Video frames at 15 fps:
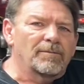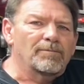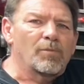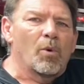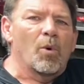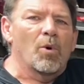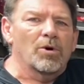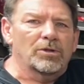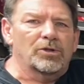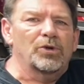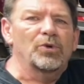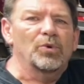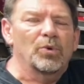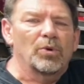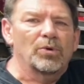more
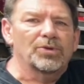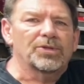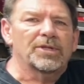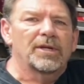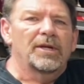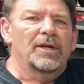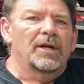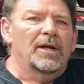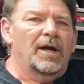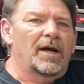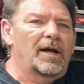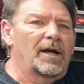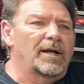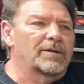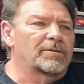tools
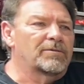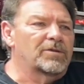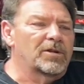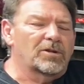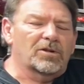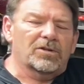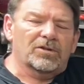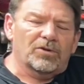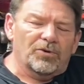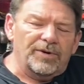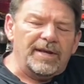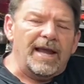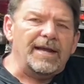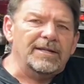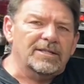to
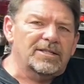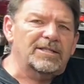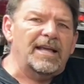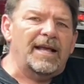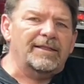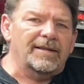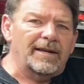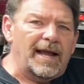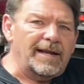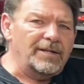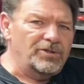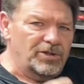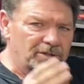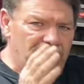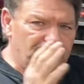create a set that I
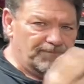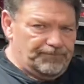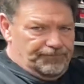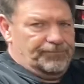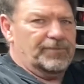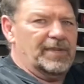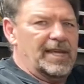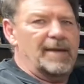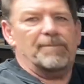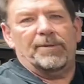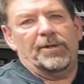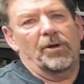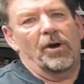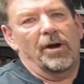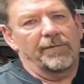can just keep
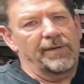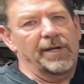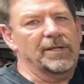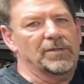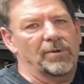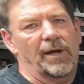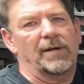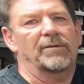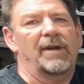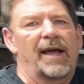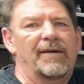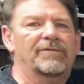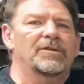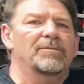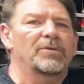in the RV so I don't
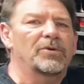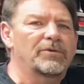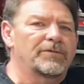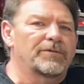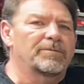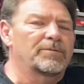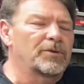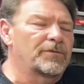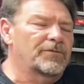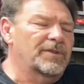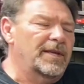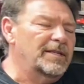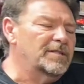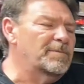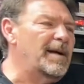have to move
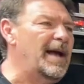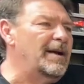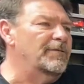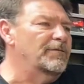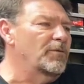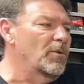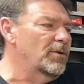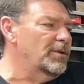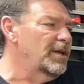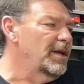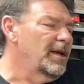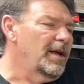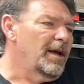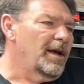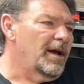things back and forth.
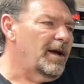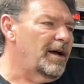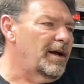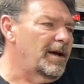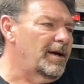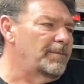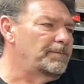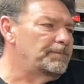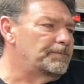Now